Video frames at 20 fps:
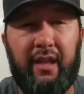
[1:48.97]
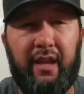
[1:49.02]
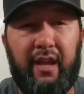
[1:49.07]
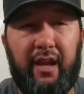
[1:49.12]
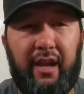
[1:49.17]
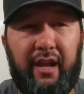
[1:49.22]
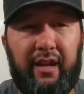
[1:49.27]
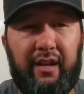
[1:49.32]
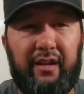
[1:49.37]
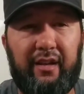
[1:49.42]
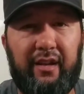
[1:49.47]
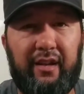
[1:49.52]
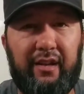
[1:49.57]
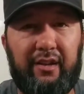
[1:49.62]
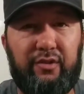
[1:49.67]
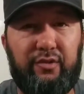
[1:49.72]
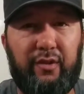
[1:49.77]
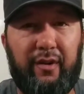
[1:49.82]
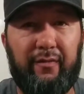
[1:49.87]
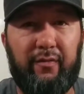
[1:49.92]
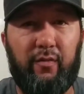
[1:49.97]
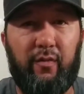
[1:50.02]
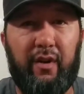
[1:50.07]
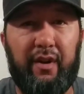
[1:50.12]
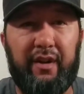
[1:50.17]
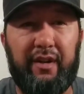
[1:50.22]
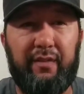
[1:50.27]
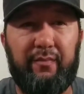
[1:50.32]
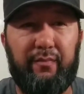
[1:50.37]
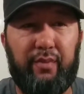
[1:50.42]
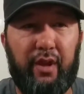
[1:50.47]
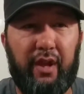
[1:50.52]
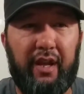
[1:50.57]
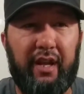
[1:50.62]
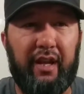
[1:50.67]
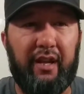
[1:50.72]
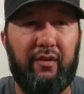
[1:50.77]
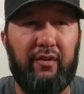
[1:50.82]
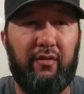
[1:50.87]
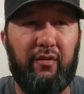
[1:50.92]
And Trevor wanted him
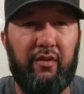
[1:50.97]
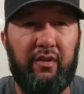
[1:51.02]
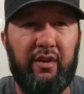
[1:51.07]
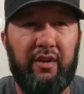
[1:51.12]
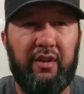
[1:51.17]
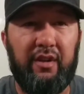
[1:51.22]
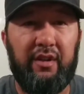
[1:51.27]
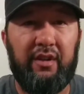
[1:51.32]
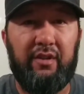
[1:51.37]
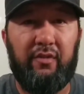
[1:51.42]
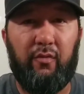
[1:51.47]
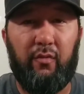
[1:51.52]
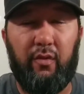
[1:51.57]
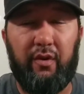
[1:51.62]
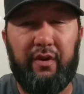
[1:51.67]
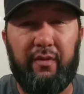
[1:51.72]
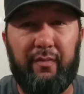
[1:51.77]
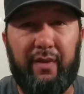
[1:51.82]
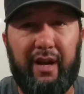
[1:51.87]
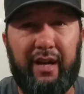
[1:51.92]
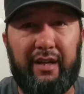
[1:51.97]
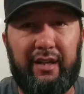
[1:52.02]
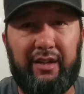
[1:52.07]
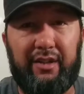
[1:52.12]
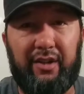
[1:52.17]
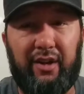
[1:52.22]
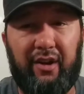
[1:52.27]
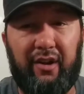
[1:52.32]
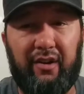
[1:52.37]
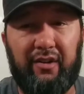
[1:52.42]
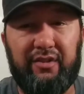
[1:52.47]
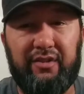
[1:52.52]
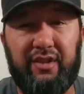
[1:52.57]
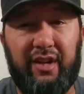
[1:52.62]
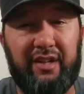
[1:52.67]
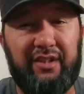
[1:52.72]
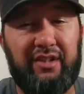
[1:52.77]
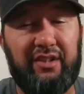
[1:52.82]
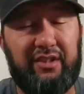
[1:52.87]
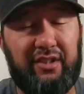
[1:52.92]
playing one of my guitars.
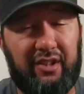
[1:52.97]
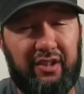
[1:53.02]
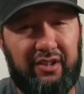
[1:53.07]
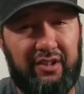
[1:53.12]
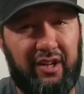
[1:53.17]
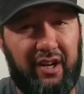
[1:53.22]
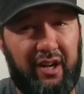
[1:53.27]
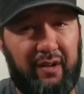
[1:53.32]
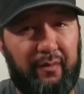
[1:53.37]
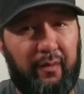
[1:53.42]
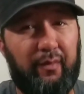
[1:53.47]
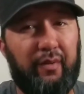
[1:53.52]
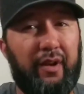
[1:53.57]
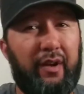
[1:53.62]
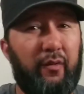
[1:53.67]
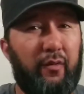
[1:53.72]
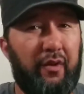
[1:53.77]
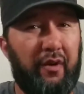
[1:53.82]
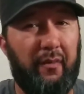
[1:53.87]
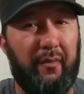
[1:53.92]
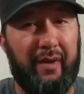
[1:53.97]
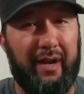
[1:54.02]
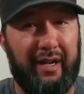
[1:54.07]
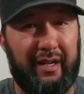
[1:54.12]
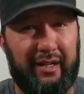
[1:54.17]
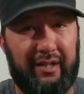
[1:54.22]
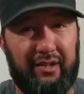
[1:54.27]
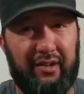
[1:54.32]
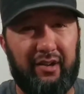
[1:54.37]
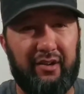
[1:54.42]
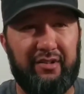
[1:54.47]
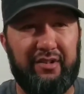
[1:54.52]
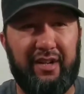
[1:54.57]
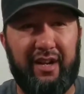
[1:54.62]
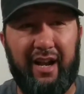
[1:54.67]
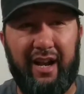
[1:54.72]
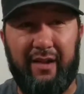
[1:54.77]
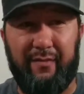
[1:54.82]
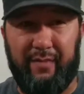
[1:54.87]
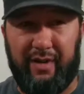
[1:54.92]
Not just a guitar, but playing one of my guitars
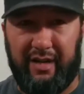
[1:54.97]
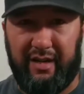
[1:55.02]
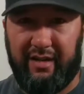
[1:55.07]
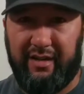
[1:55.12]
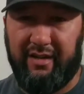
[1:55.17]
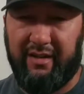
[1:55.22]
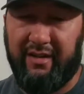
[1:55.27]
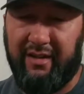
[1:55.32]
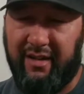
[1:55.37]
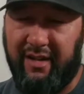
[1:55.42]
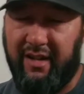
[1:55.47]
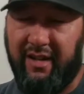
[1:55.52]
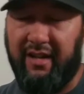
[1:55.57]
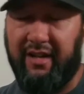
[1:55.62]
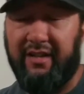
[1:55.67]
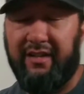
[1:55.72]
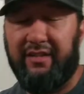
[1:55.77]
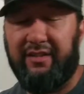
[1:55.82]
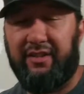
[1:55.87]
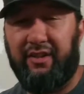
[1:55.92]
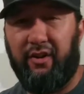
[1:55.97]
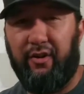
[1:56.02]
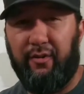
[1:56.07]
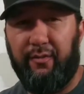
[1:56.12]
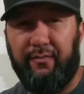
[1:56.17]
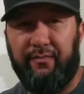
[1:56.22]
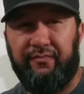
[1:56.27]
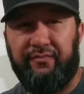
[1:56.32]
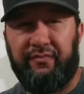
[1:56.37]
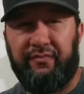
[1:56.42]
that I made. So,